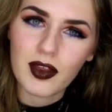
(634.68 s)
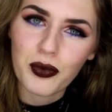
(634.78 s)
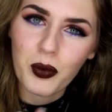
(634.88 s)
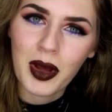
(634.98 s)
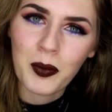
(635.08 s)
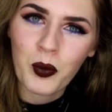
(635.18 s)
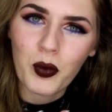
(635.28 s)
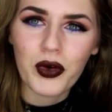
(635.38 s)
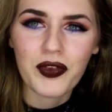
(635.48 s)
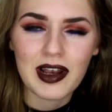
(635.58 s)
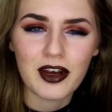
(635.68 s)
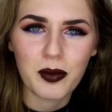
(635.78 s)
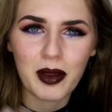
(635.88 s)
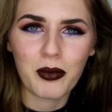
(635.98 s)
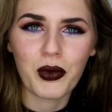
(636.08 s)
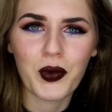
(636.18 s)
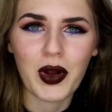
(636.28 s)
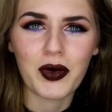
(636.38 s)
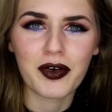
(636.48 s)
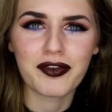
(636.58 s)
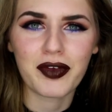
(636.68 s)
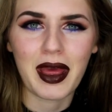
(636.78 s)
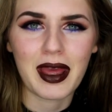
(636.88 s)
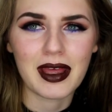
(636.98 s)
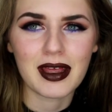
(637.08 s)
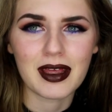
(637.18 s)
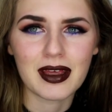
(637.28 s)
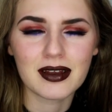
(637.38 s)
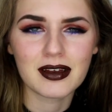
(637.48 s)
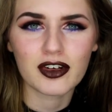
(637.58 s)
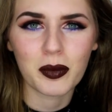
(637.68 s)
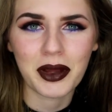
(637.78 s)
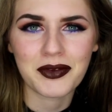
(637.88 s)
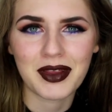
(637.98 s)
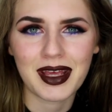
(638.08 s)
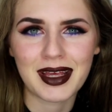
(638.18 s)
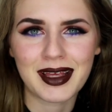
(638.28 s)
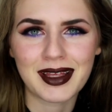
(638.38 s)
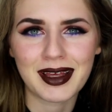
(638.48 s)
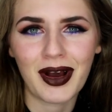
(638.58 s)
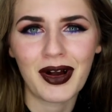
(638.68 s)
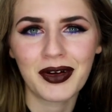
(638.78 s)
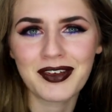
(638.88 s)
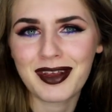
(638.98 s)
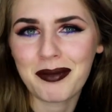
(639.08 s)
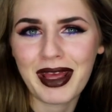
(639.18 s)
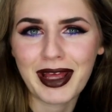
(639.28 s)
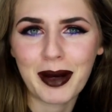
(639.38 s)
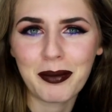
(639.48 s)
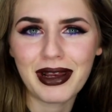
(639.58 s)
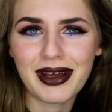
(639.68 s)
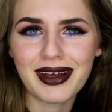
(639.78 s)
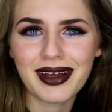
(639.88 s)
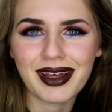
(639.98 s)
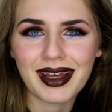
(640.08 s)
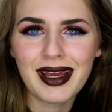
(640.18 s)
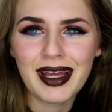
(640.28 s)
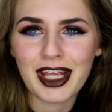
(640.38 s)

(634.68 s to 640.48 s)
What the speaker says: So this one was a little bit more of a dramatic, arty makeup look.